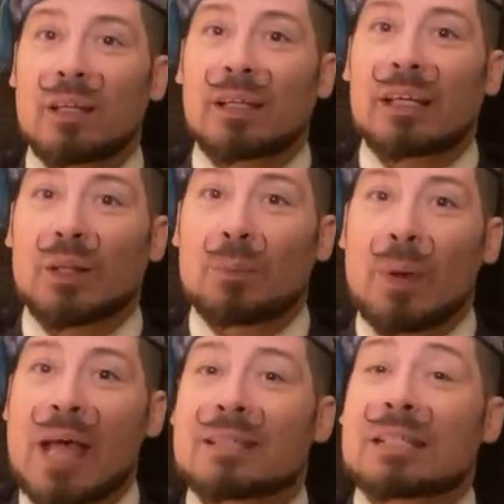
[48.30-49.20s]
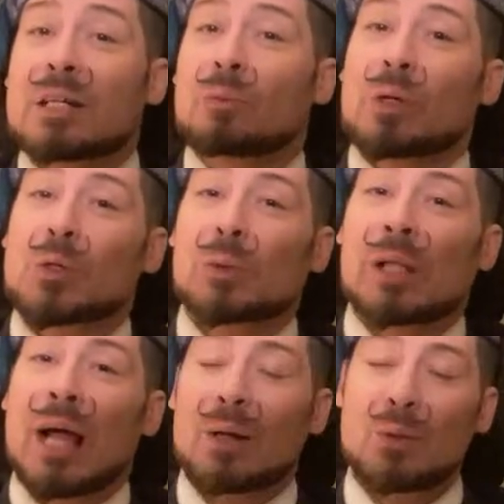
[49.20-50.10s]
in the Pasadena ritual
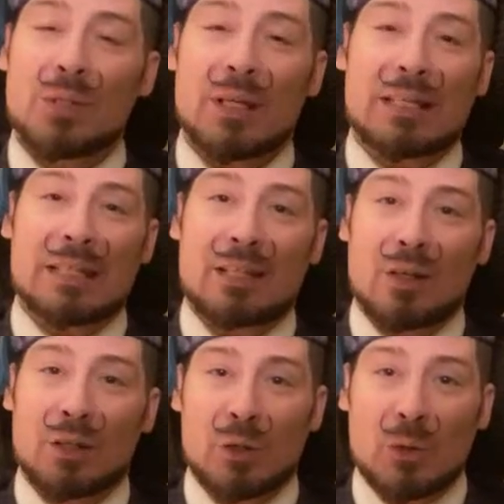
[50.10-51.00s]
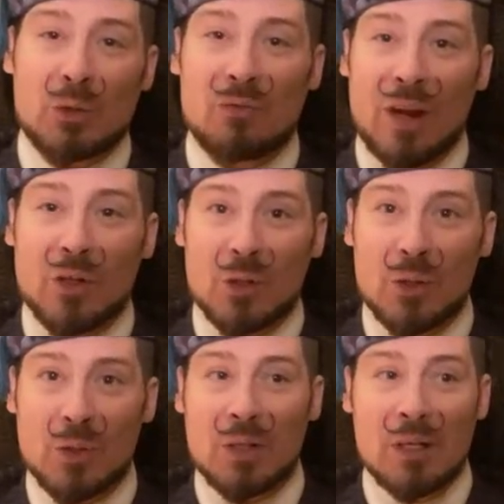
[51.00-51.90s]
house as seen on Ghost
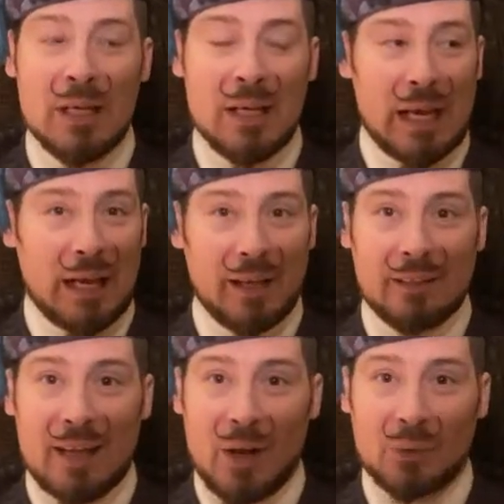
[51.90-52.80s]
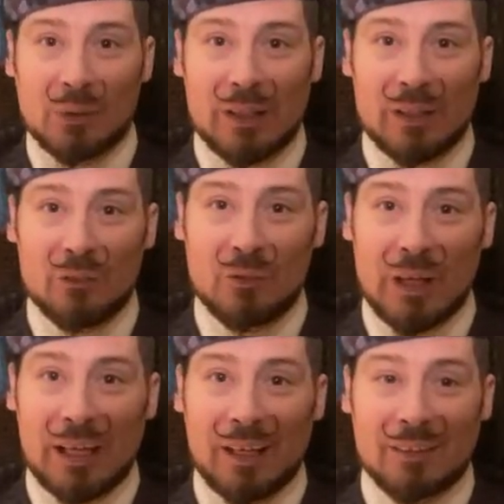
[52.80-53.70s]
Adventures. I now live
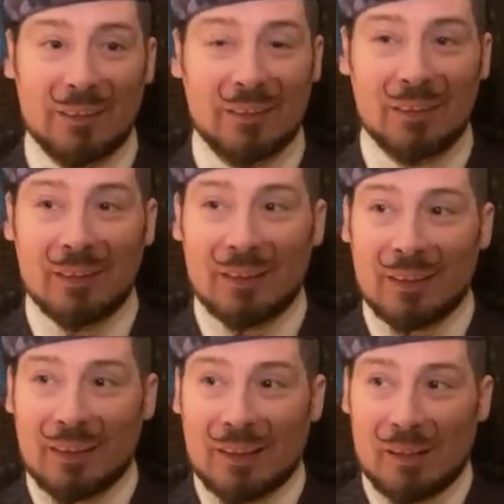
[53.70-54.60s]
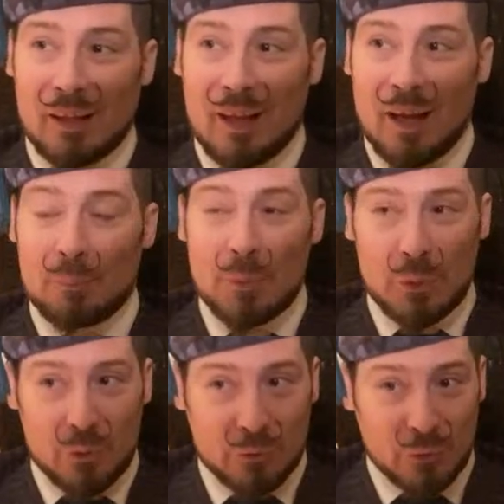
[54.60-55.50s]
in a
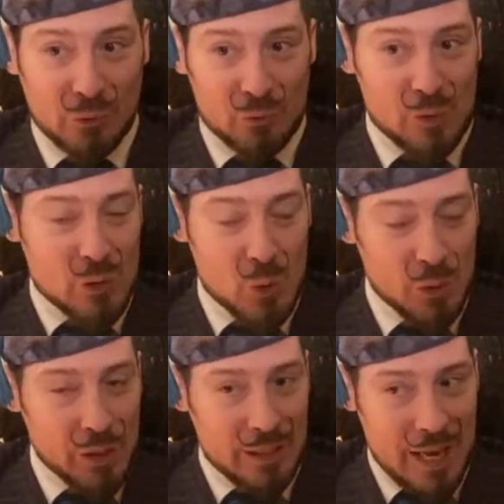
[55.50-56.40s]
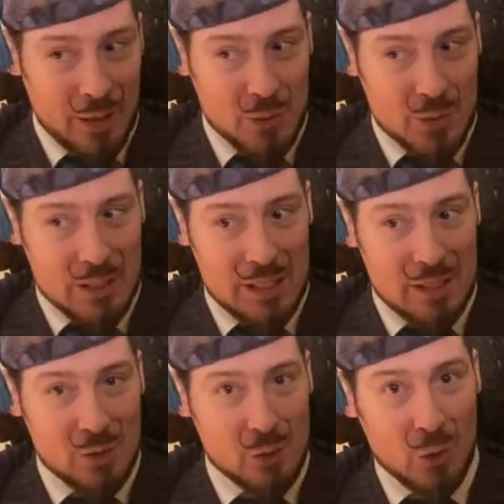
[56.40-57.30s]
beautiful Victorian house
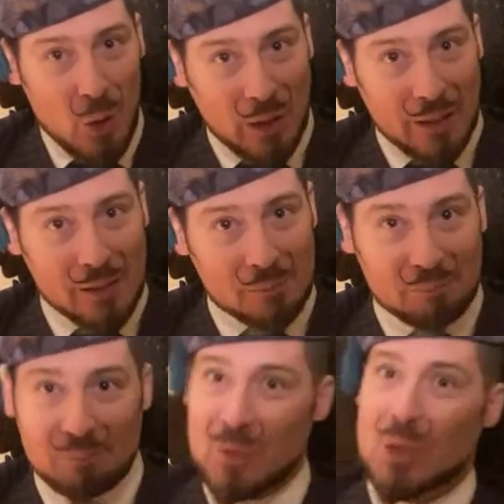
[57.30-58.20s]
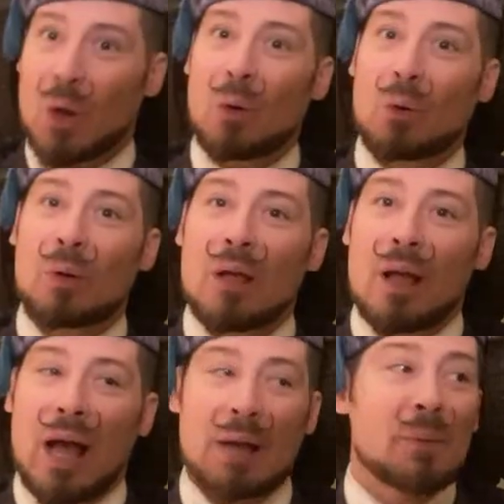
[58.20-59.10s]
in New York. So
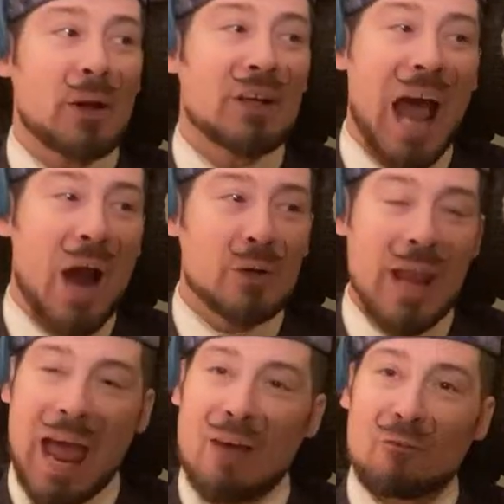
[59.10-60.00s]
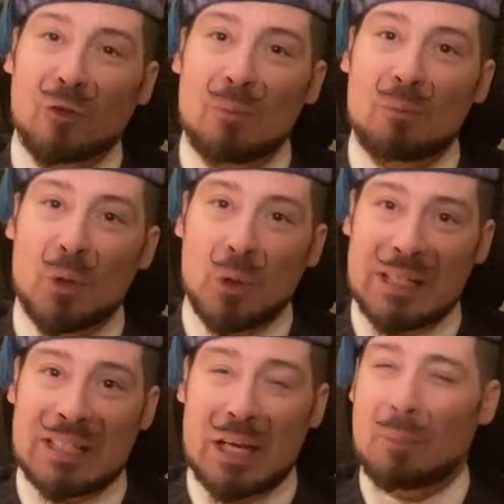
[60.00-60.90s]
I'm about an hour and a half from New York
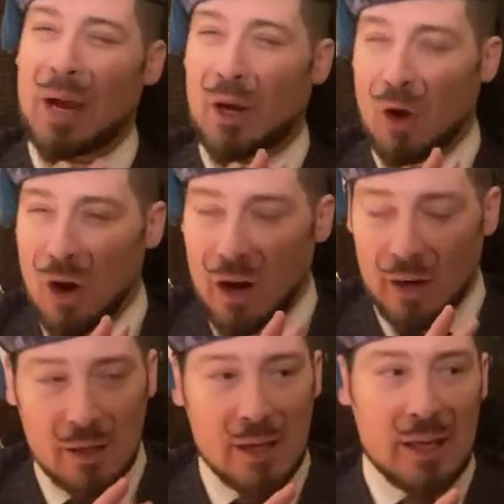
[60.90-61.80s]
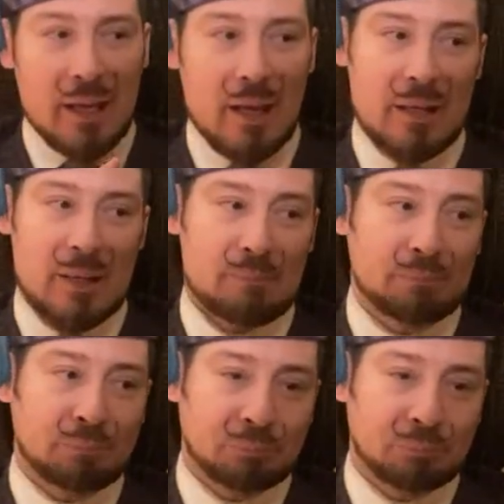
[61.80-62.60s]
City by car. I'm